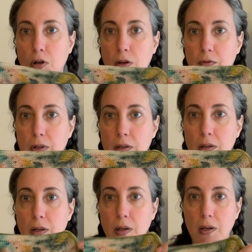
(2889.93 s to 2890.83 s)
often.
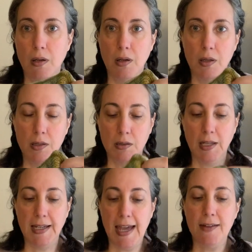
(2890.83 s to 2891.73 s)
They're
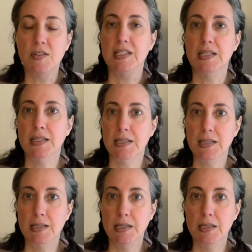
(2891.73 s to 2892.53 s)
like canvases.